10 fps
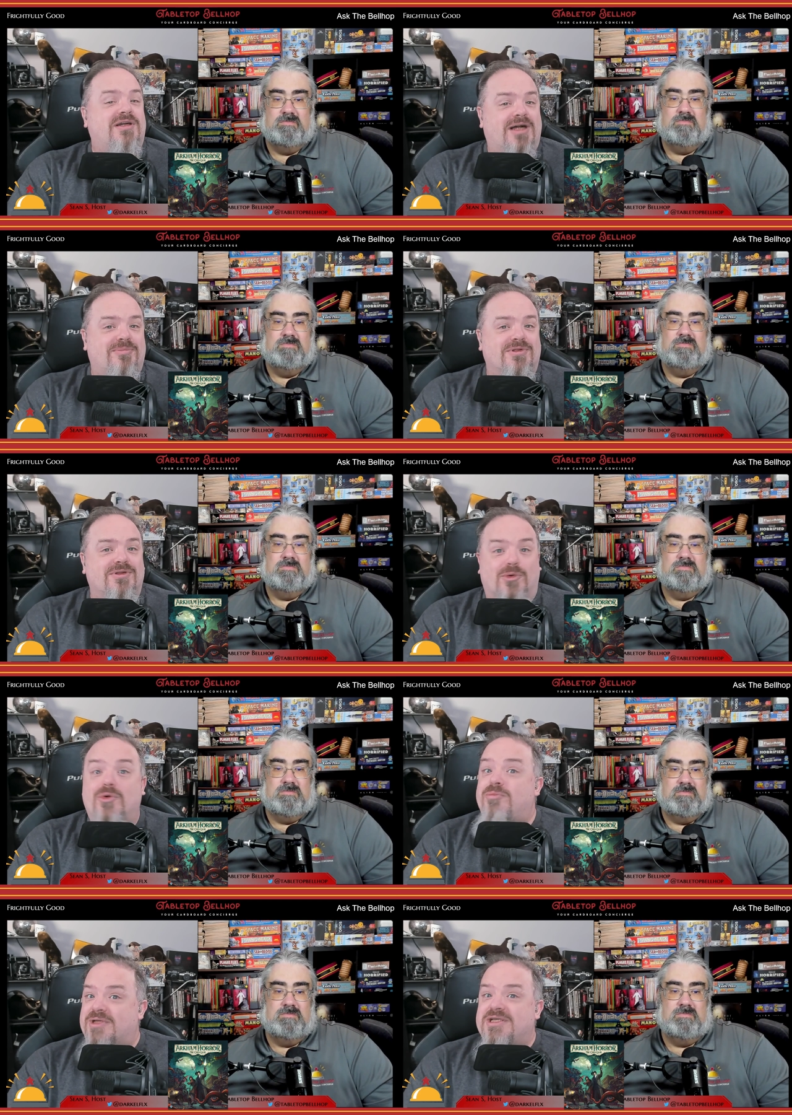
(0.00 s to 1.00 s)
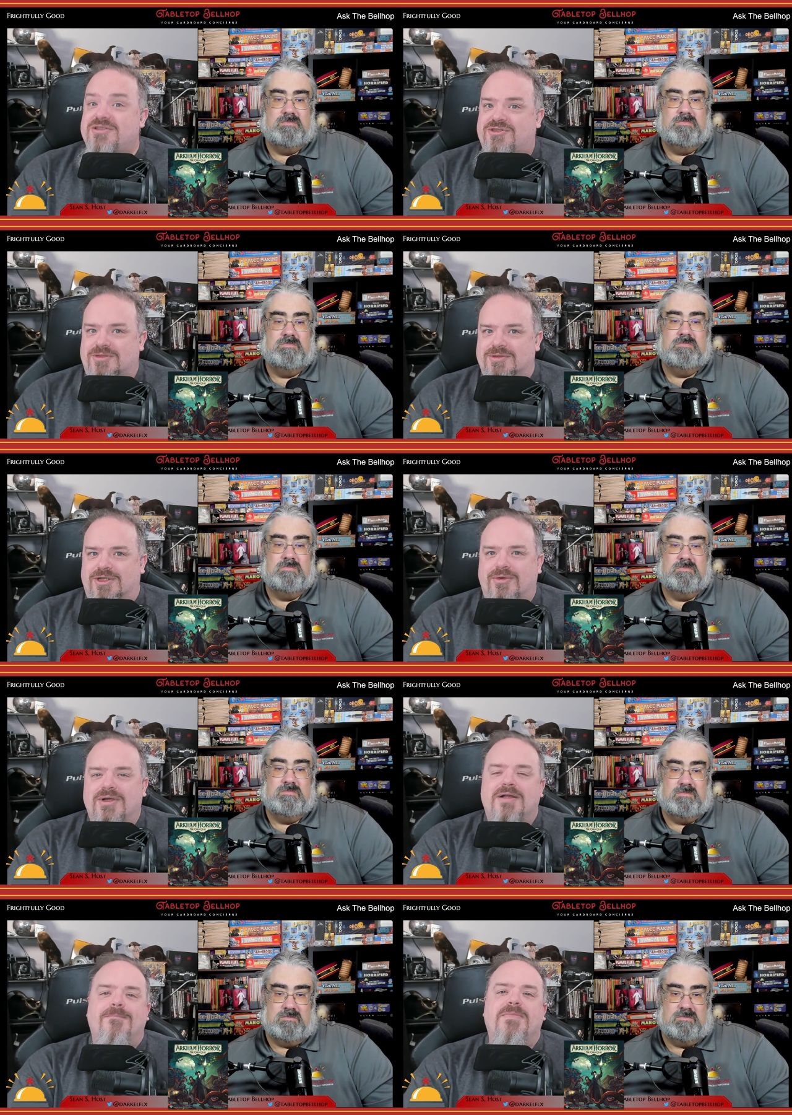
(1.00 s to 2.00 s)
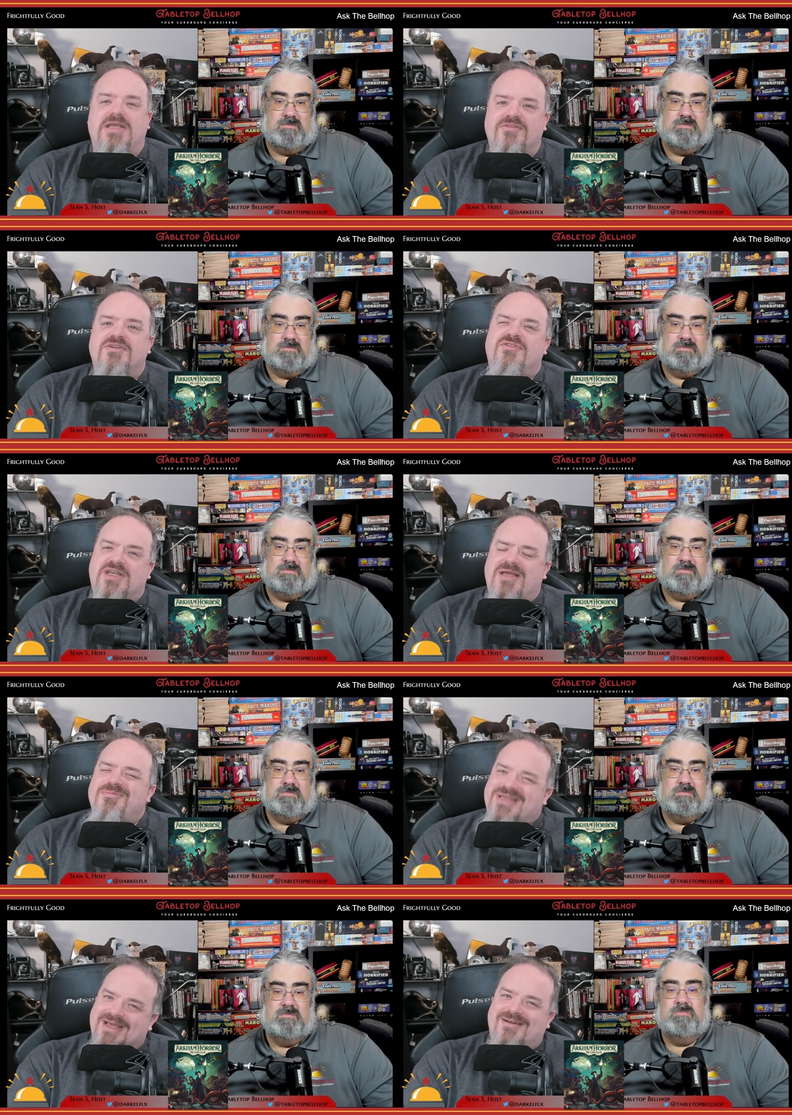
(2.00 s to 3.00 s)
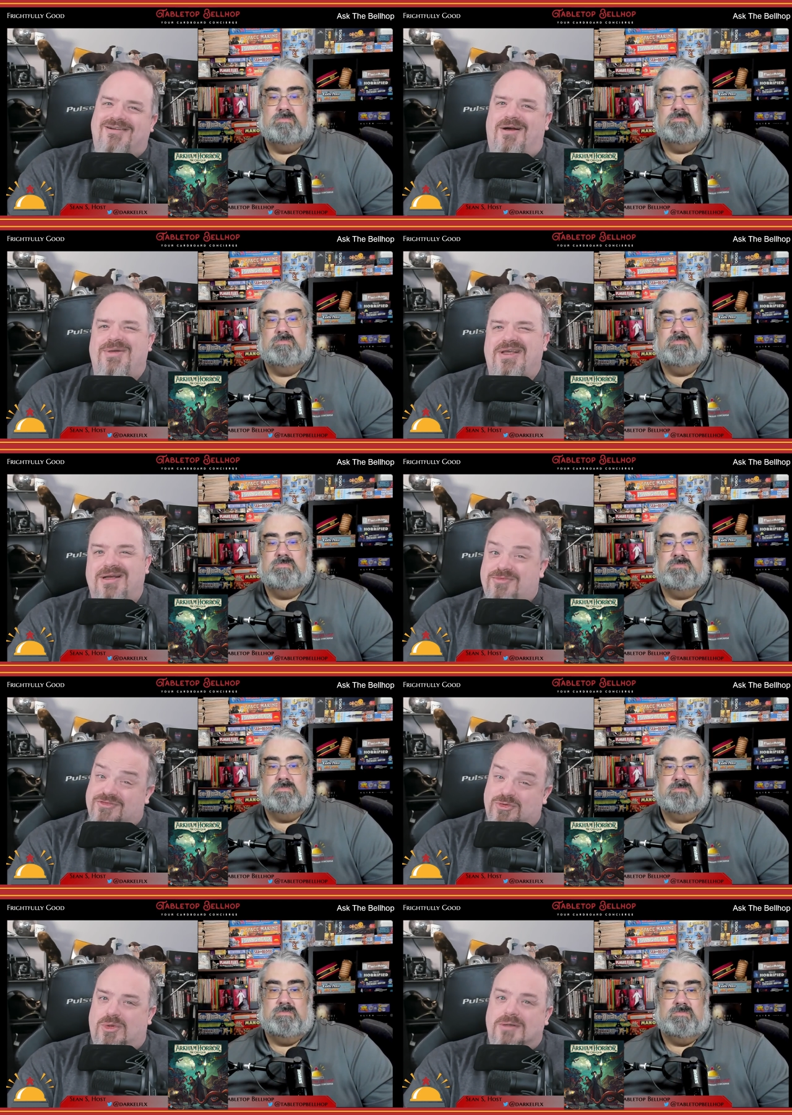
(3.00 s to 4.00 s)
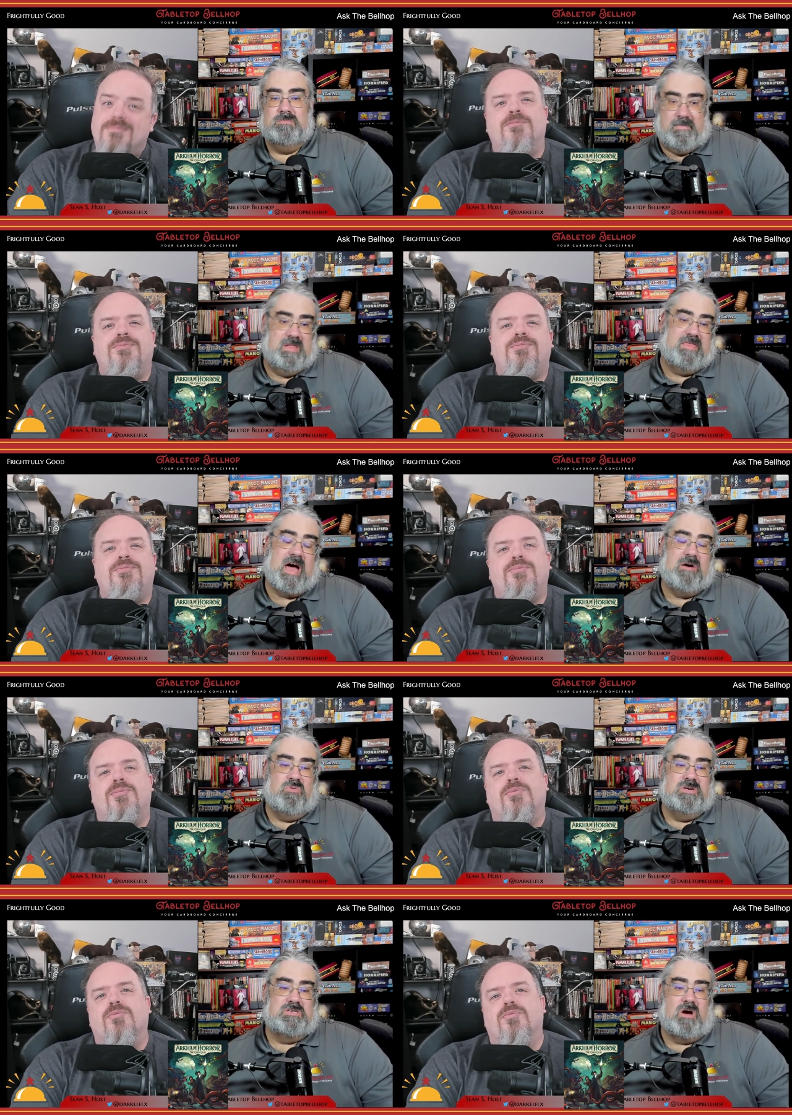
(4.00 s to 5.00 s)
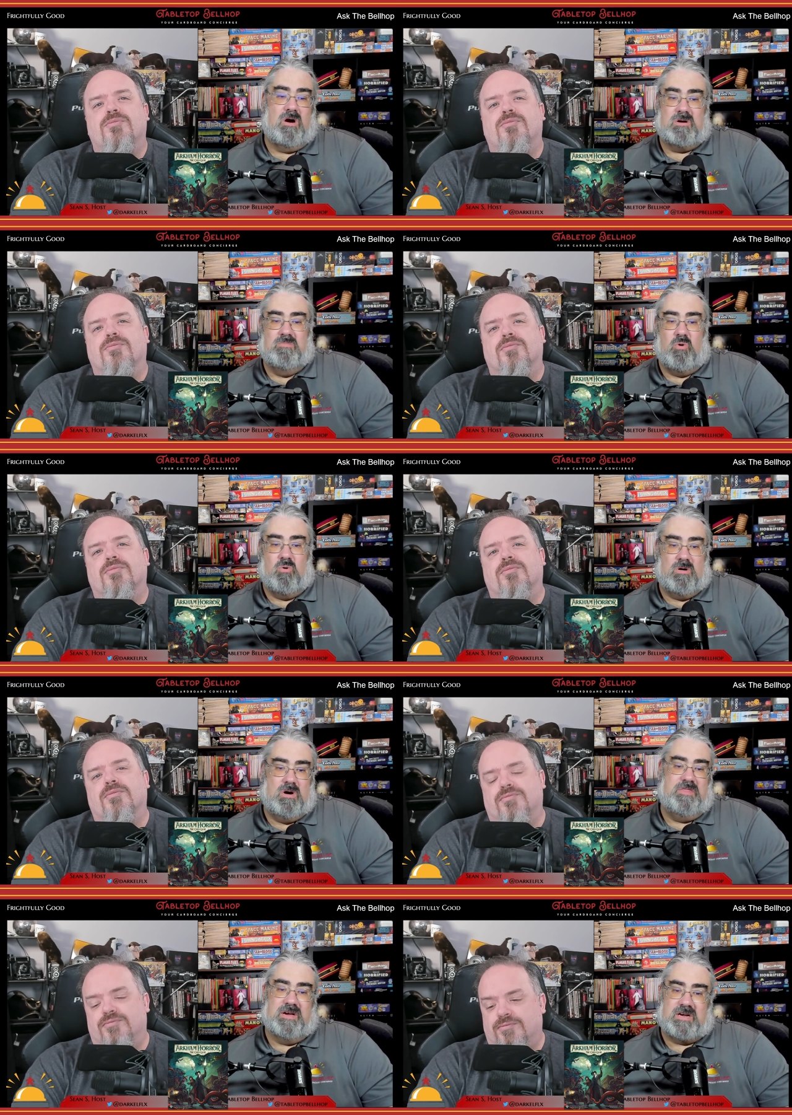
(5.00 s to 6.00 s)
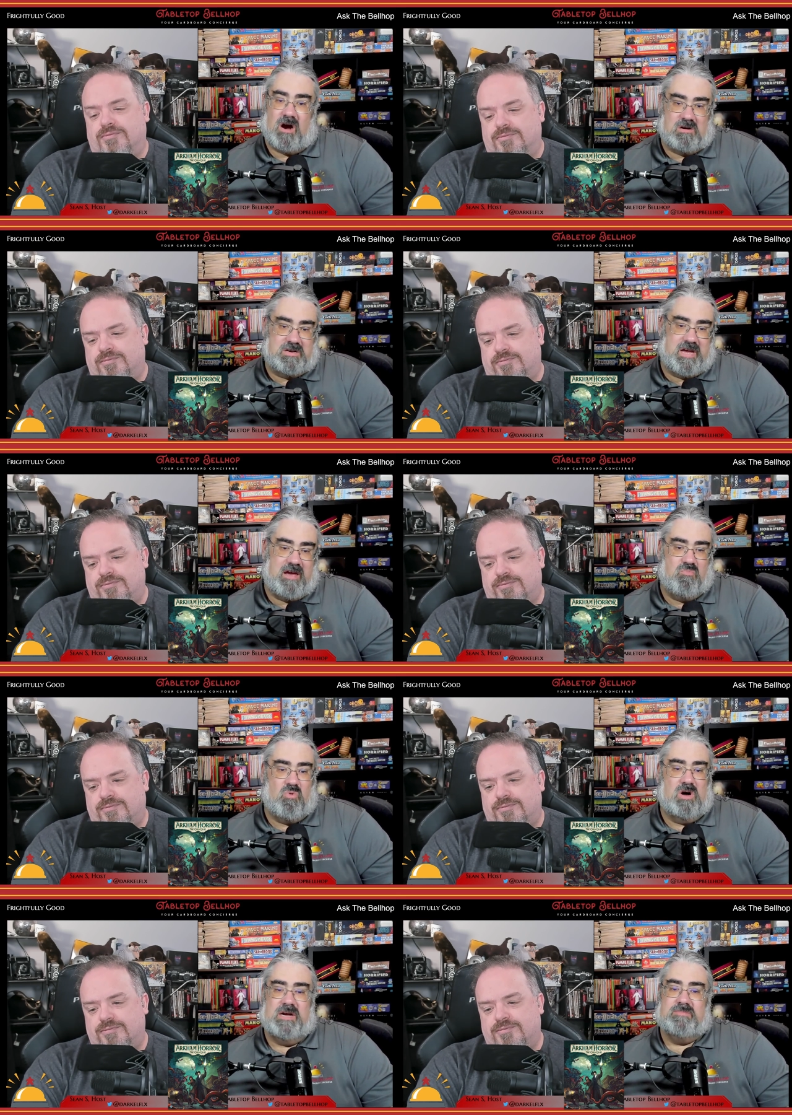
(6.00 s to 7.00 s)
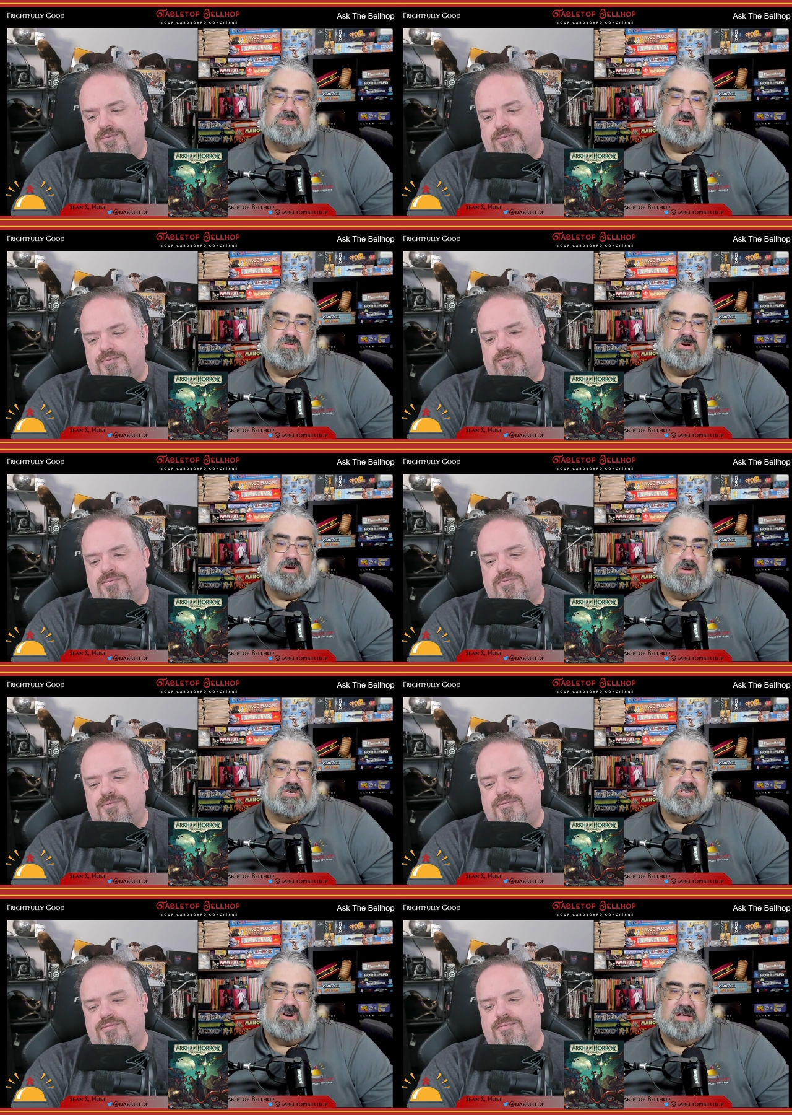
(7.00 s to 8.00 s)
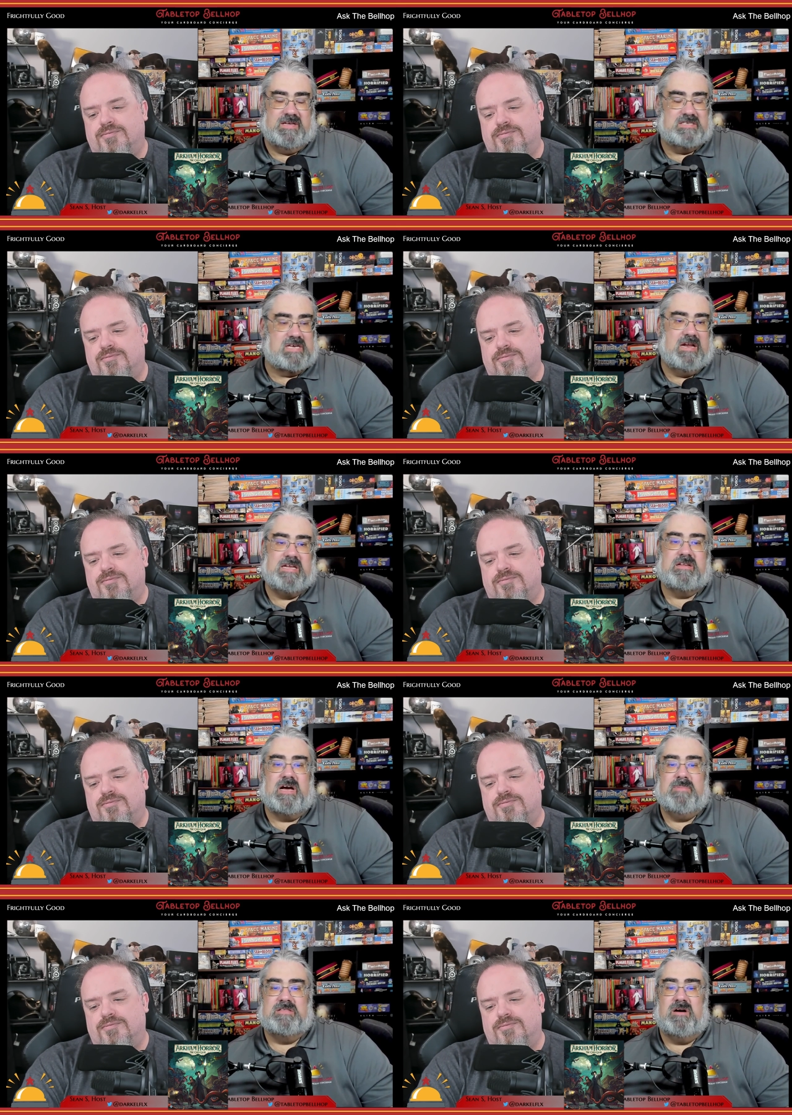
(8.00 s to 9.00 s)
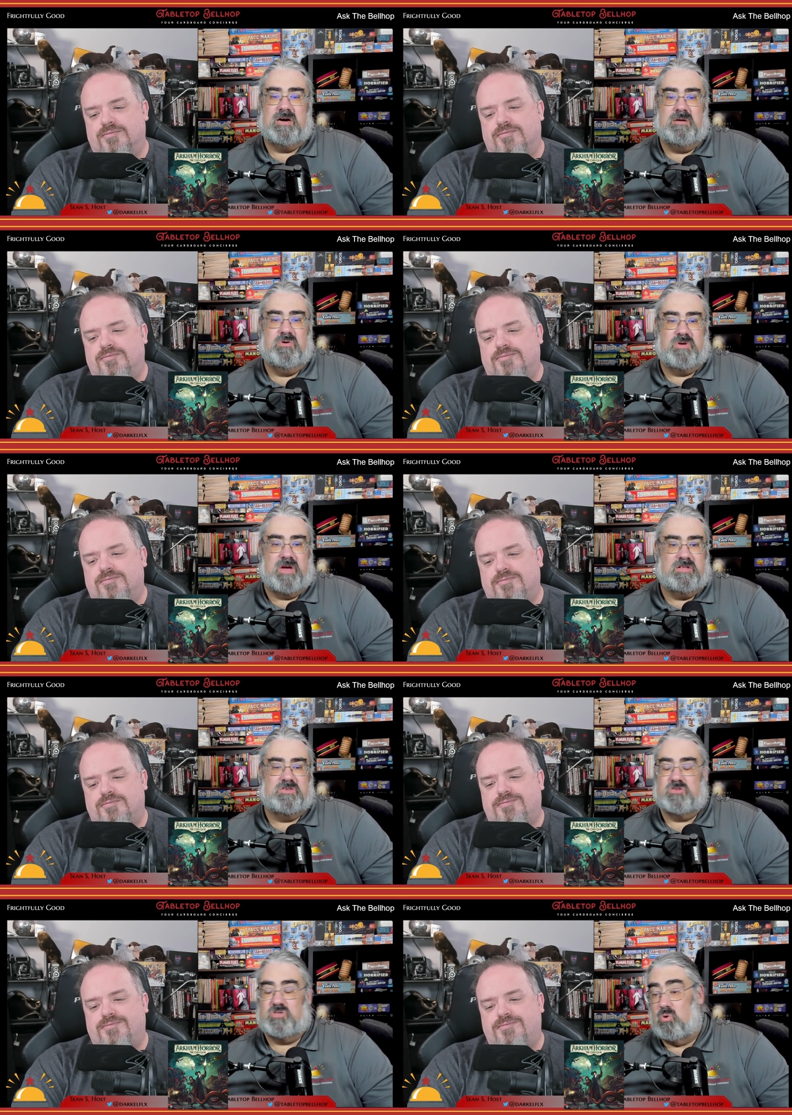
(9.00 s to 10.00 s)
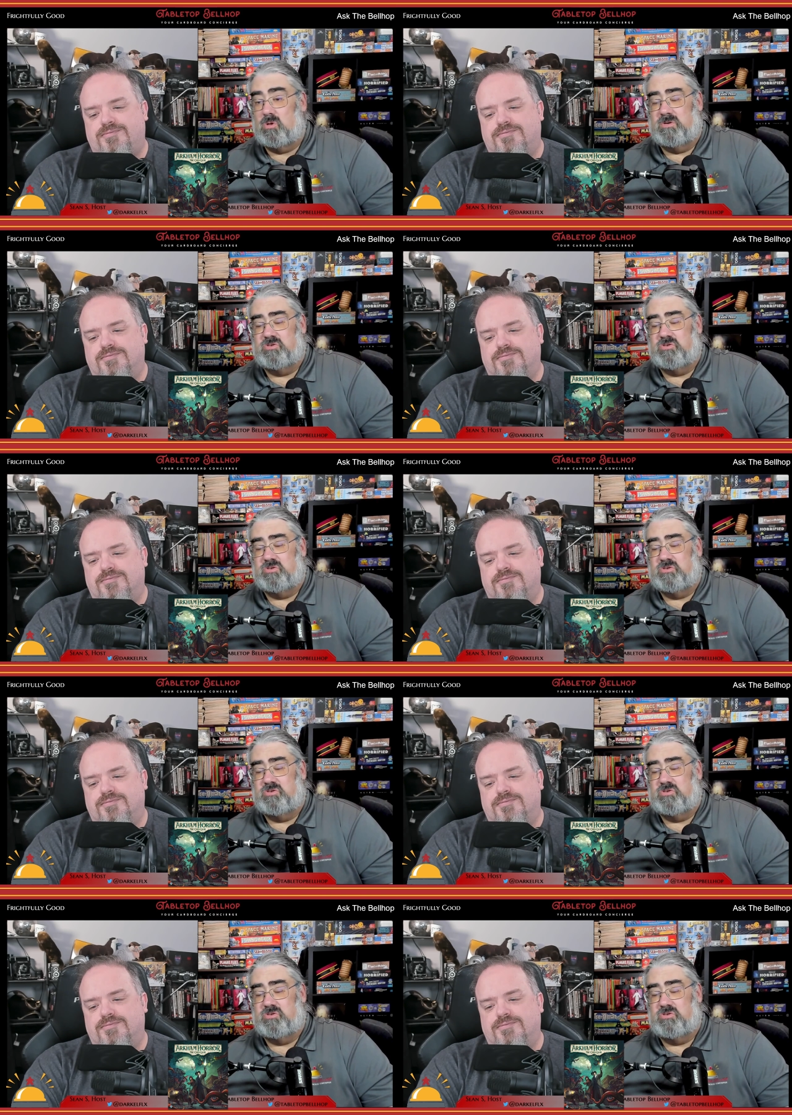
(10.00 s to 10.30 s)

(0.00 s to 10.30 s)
Speaker 1: couple or playing solo, even if the game can accommodate up to four.
Speaker 2: That was Arkham Horror, the card game one I am so curious to try. This, anytime I talk about games for solo